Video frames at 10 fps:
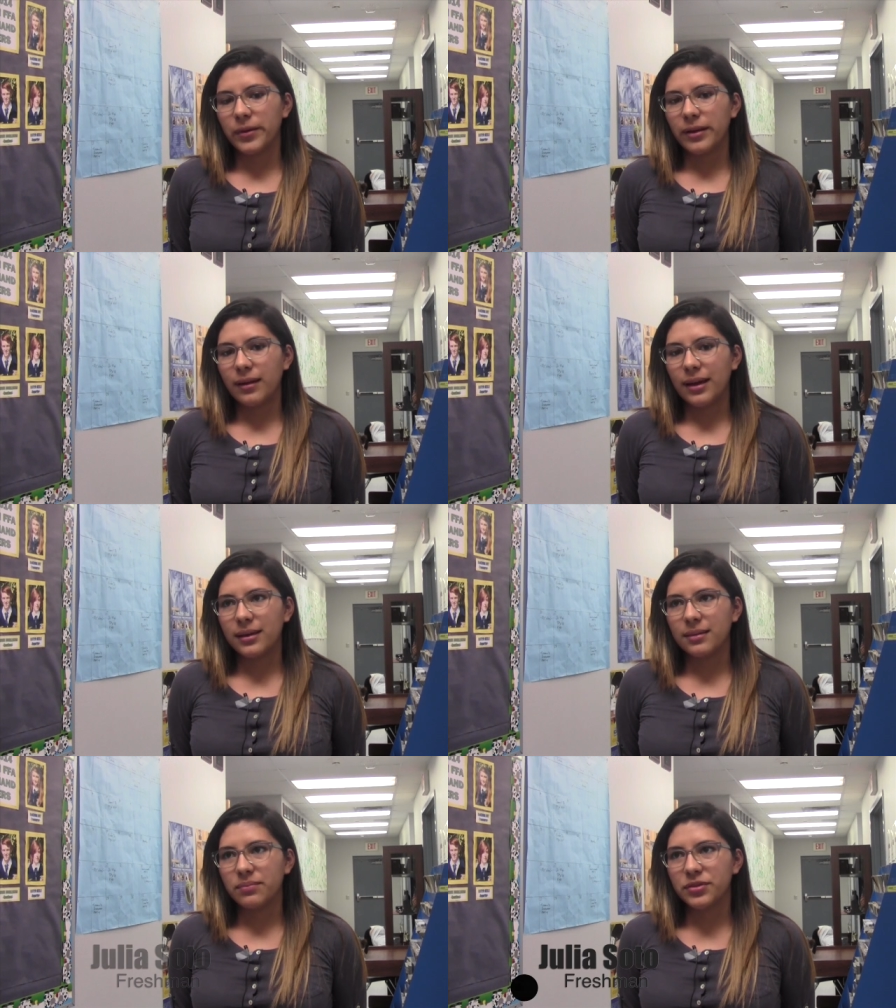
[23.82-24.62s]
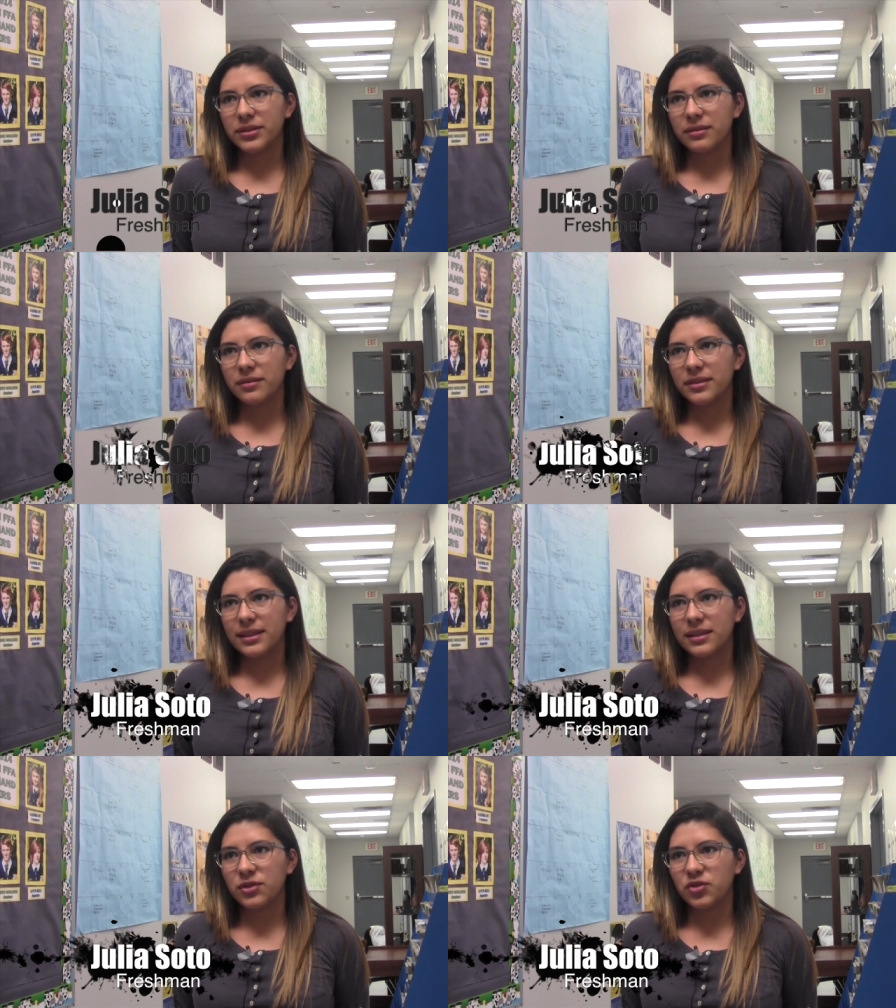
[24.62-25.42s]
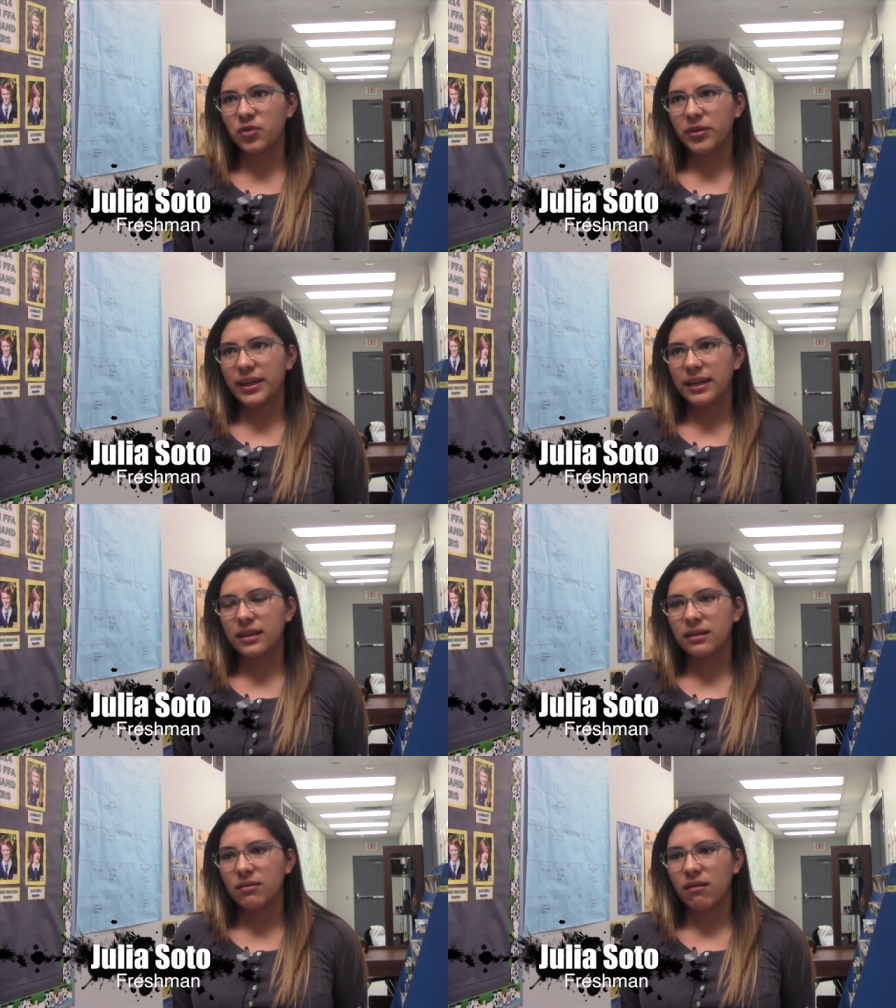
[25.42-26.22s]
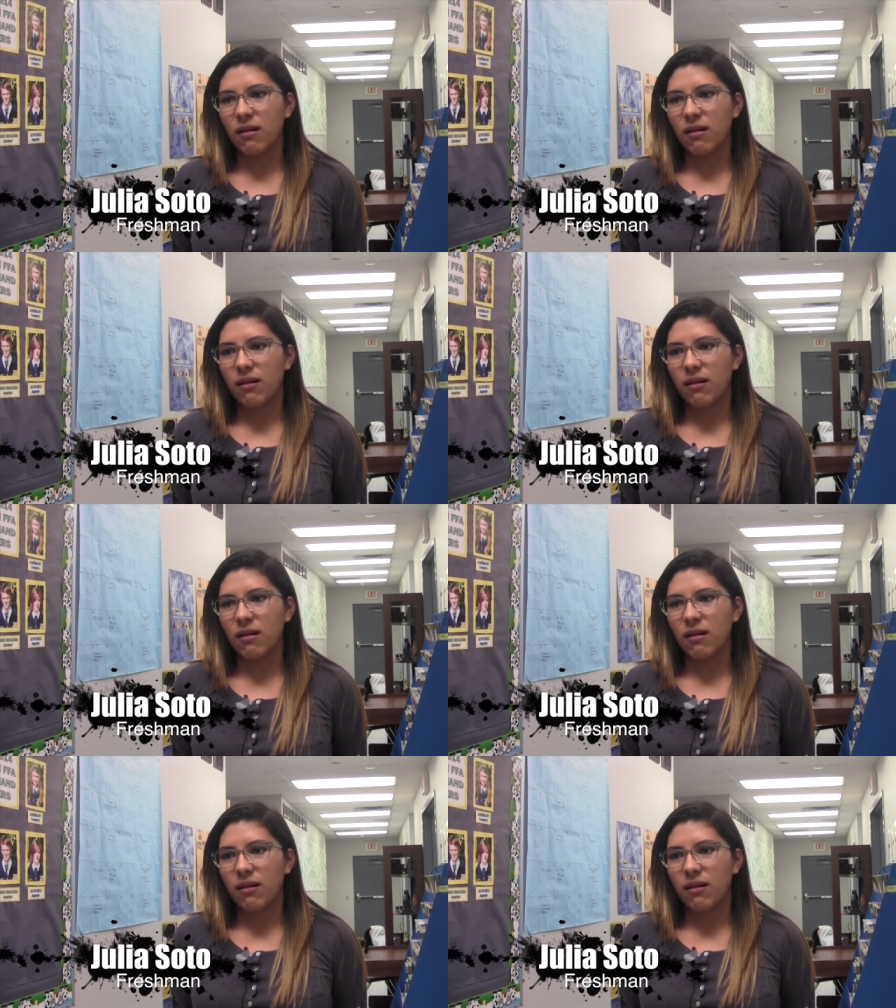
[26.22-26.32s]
Well, I particularly enjoy